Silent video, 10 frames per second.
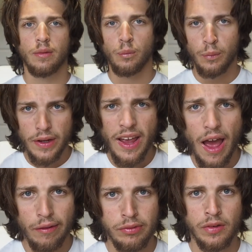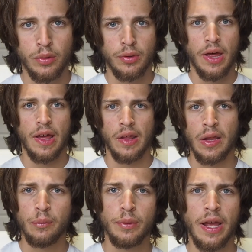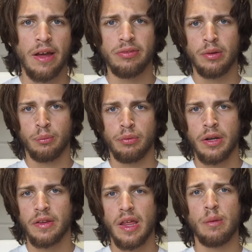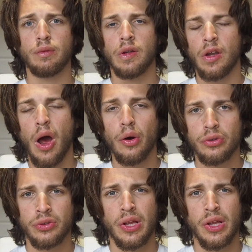We have to do that, and we have to bring them the knowledge